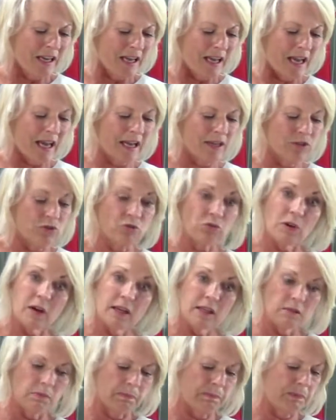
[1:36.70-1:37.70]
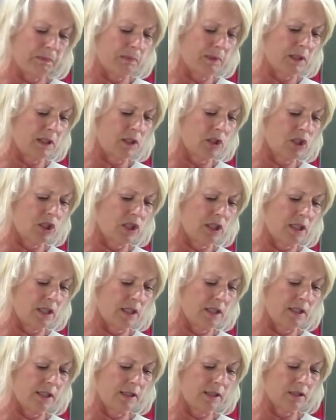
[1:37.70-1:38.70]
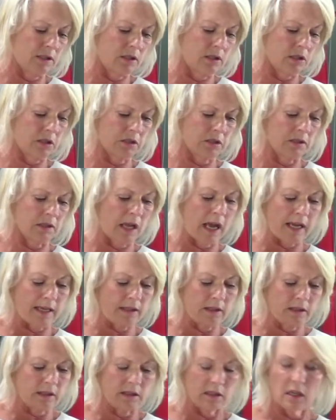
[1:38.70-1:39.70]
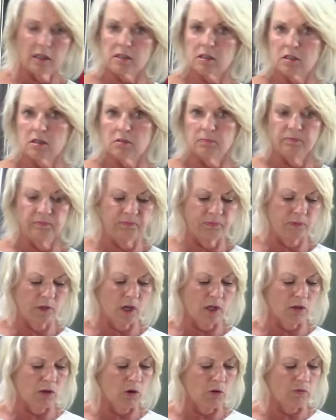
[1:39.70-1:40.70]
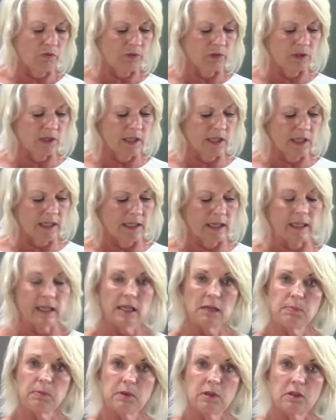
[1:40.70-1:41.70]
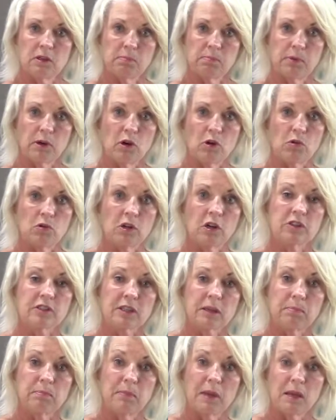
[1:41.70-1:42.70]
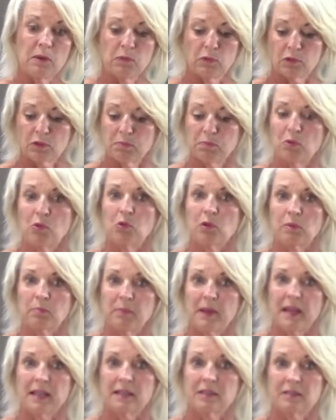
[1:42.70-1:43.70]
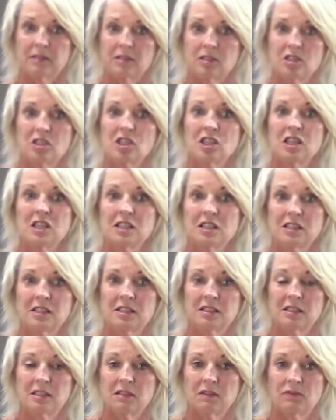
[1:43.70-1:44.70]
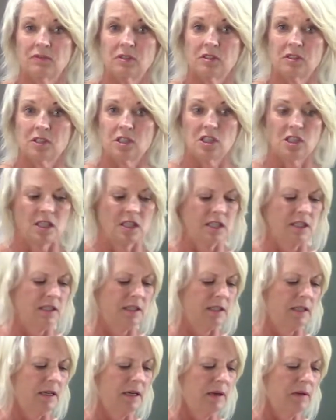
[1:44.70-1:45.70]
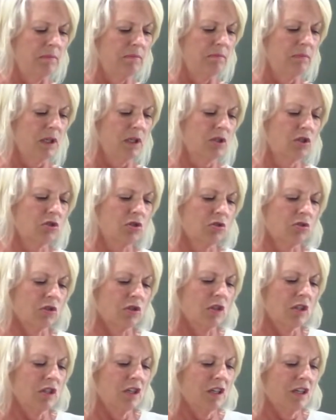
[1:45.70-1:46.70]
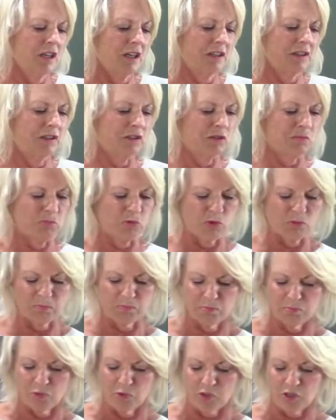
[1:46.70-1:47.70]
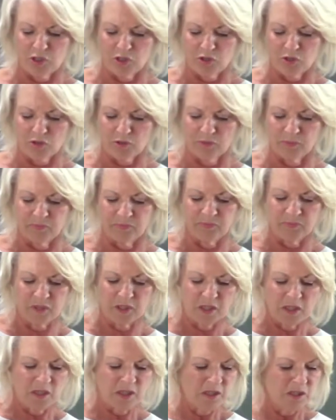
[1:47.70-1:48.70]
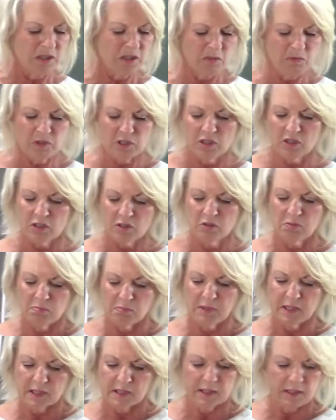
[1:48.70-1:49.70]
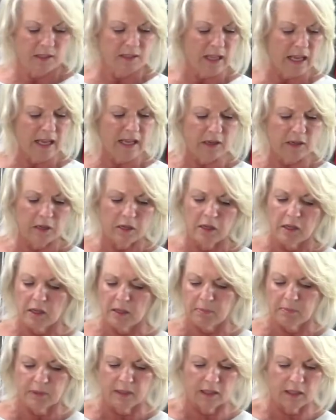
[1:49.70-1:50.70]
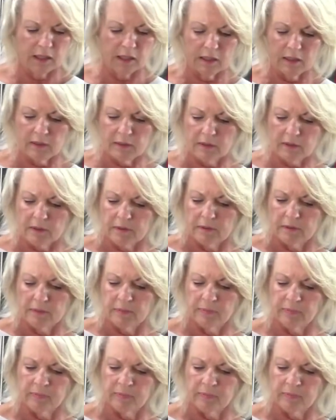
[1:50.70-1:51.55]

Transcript: I drain the pimento cheese, just lightly, not overly, and I keep it in a bowl because I may want to pour it back into the cheese to give the cheese mixture a little more moisture. So we're just going to mix that up here.